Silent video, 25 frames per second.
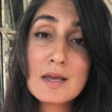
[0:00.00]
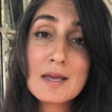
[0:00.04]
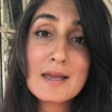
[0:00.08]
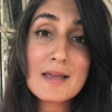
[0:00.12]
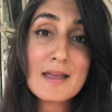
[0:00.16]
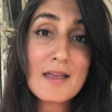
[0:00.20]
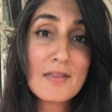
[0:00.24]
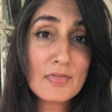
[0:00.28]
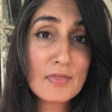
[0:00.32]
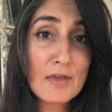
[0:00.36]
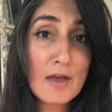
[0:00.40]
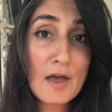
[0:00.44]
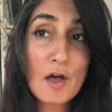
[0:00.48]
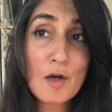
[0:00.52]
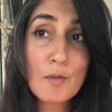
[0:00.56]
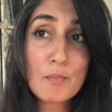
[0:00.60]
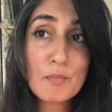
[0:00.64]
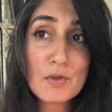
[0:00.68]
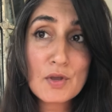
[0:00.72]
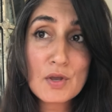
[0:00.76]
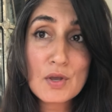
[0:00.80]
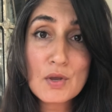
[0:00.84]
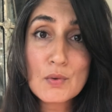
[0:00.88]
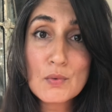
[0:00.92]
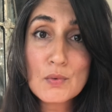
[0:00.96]
get the help
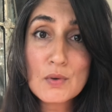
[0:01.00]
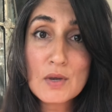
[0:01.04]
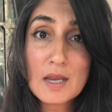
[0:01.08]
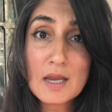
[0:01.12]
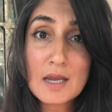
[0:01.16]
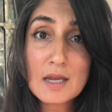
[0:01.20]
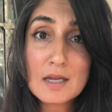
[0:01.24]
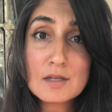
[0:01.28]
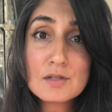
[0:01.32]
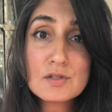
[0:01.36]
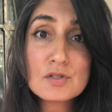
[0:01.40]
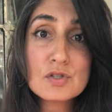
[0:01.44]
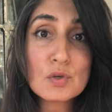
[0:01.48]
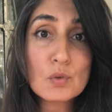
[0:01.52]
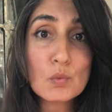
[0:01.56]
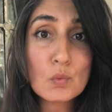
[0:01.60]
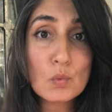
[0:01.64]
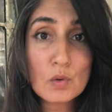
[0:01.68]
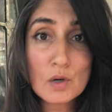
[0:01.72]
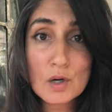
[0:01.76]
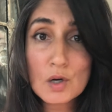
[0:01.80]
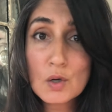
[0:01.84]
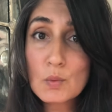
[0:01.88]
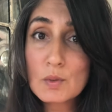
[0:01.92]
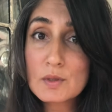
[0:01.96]
that you need to
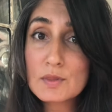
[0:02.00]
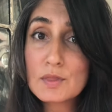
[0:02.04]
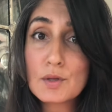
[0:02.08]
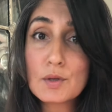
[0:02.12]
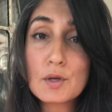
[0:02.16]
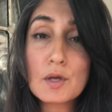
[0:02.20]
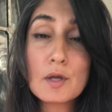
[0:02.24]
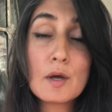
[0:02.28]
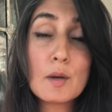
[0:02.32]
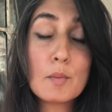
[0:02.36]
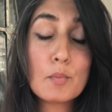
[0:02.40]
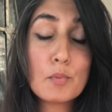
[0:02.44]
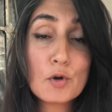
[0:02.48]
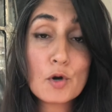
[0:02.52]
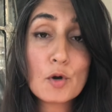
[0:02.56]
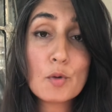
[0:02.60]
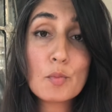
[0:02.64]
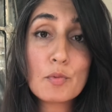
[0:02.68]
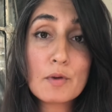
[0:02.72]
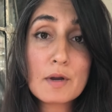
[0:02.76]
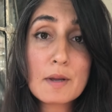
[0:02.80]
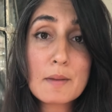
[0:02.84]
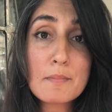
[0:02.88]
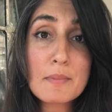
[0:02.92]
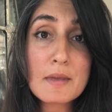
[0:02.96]
work with the
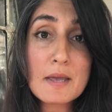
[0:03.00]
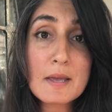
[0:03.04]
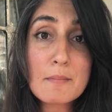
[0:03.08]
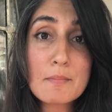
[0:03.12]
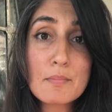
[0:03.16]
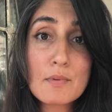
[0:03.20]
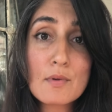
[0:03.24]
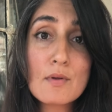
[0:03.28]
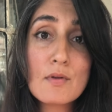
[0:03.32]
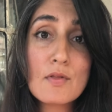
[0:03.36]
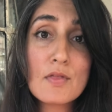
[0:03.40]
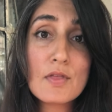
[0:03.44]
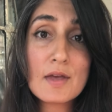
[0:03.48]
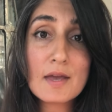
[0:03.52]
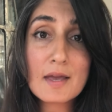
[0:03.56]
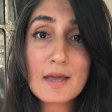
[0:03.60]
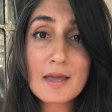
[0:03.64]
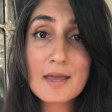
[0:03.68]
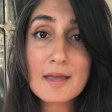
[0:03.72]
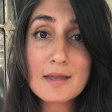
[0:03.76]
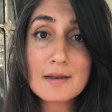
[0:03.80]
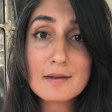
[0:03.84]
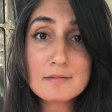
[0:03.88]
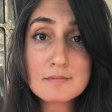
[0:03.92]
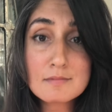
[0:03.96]
appropriate people that
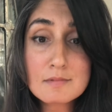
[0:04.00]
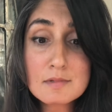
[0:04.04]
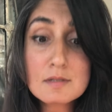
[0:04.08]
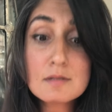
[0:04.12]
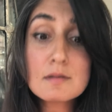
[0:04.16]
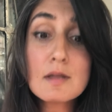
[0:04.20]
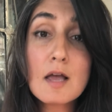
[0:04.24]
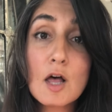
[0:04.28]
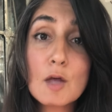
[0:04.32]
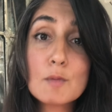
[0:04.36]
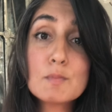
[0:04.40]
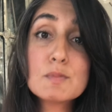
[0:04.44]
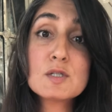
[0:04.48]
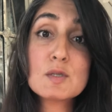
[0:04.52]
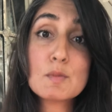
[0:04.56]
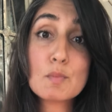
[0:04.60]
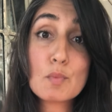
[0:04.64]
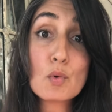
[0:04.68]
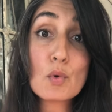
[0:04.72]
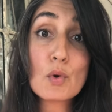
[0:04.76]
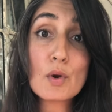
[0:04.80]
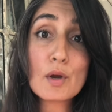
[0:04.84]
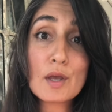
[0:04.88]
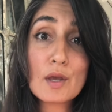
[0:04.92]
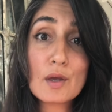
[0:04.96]
can help
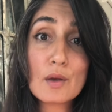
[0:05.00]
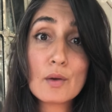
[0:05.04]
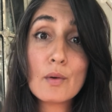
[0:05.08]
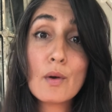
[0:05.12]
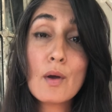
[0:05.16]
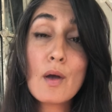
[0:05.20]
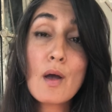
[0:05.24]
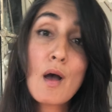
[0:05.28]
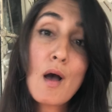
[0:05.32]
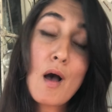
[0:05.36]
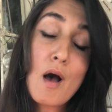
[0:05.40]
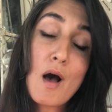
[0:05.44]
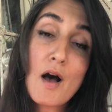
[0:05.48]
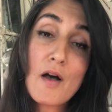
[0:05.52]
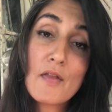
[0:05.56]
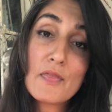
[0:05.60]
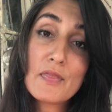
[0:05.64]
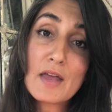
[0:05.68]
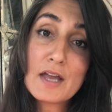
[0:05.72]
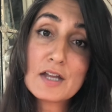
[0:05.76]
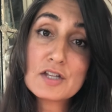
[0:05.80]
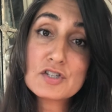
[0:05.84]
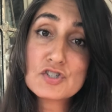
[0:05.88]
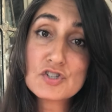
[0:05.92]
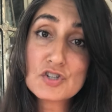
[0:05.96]
support you on
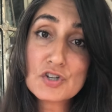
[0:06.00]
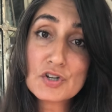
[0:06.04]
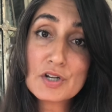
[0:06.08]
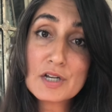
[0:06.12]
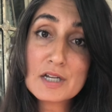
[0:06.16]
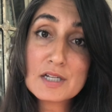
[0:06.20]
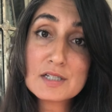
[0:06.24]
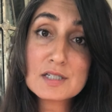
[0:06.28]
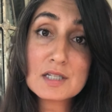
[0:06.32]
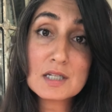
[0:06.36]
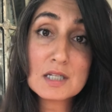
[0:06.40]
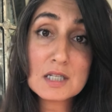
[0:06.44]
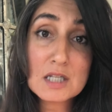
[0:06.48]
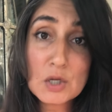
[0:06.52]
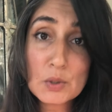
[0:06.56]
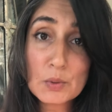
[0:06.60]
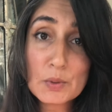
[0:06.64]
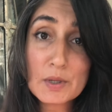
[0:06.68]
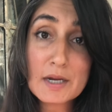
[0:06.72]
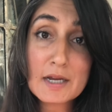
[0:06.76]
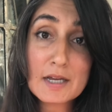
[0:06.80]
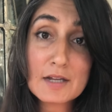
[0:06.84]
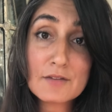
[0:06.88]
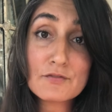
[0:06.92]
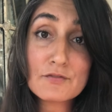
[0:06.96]
that journey to lowering